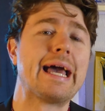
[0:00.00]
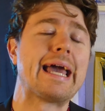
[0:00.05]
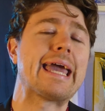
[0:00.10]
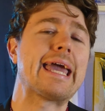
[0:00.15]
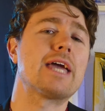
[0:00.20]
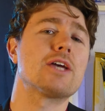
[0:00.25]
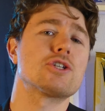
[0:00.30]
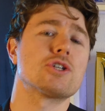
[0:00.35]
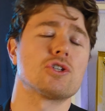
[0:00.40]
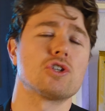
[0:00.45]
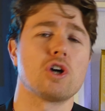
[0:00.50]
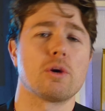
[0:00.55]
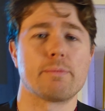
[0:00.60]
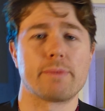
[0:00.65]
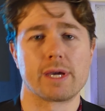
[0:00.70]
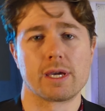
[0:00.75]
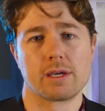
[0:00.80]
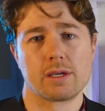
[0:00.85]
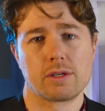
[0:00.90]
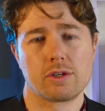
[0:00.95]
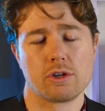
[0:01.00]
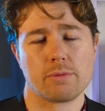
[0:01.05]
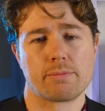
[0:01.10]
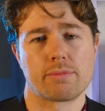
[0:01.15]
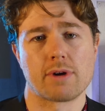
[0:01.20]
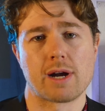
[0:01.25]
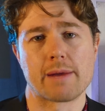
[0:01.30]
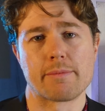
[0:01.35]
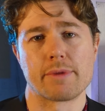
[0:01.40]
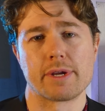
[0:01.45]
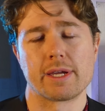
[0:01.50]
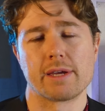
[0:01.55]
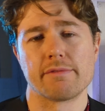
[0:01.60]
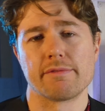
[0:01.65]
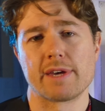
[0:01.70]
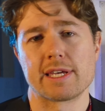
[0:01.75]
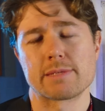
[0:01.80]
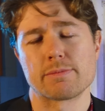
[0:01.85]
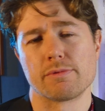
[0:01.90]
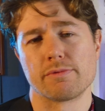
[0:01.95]
It should not be your primary
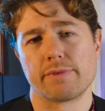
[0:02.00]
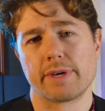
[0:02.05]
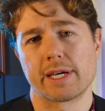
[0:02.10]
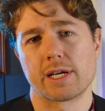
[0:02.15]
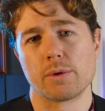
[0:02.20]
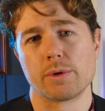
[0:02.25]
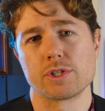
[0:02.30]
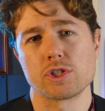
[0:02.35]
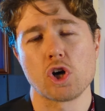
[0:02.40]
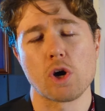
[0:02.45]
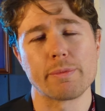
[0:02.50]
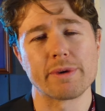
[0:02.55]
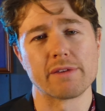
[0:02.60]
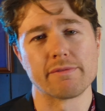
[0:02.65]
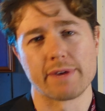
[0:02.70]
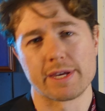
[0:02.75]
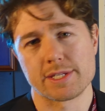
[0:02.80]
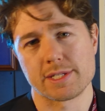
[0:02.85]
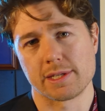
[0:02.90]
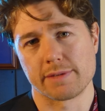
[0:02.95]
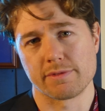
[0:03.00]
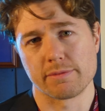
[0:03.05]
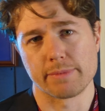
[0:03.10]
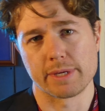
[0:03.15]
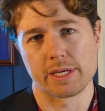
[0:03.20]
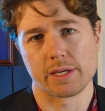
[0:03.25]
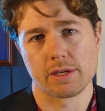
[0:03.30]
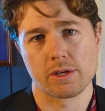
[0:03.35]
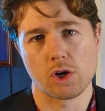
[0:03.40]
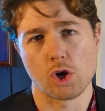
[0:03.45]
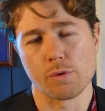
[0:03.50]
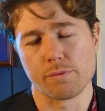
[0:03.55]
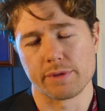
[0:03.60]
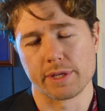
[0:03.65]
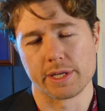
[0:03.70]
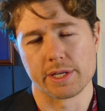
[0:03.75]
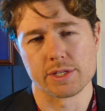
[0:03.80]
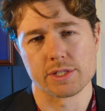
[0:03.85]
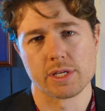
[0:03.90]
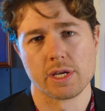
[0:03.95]
investment vehicle. It's hobby investing for me. Hopefully
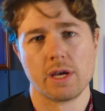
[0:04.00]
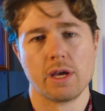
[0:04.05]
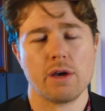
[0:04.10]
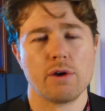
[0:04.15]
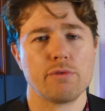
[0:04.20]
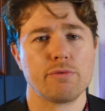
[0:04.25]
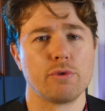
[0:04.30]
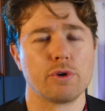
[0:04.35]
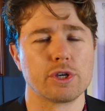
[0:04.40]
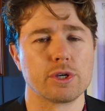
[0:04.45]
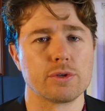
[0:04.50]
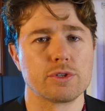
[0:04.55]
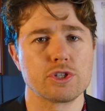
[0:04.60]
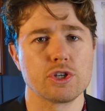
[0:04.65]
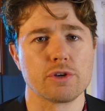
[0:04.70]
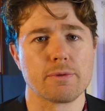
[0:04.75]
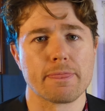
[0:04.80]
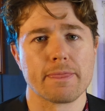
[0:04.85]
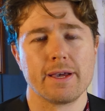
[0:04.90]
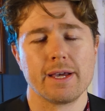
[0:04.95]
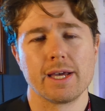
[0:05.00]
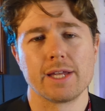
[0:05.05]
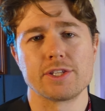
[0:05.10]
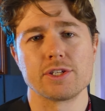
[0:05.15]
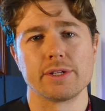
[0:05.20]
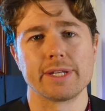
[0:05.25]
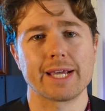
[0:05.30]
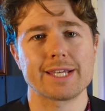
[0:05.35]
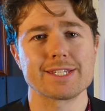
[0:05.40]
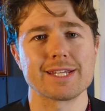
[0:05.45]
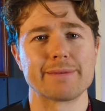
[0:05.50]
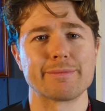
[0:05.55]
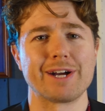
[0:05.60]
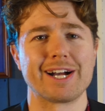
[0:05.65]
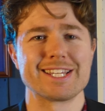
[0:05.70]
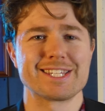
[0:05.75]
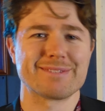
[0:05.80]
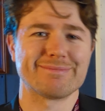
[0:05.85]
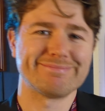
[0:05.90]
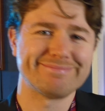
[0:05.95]
it is for you too. Until next time,
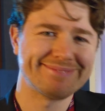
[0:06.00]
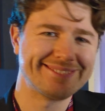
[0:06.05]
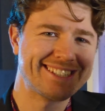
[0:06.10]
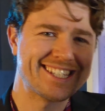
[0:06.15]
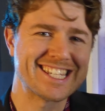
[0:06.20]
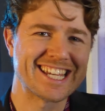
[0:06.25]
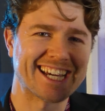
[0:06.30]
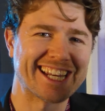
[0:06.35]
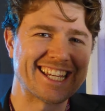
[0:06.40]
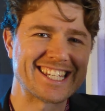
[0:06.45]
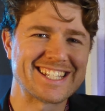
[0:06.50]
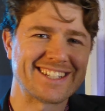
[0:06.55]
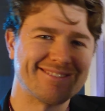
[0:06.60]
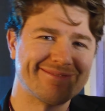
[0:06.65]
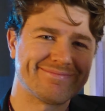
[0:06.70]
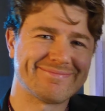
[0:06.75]
guys, take it easy.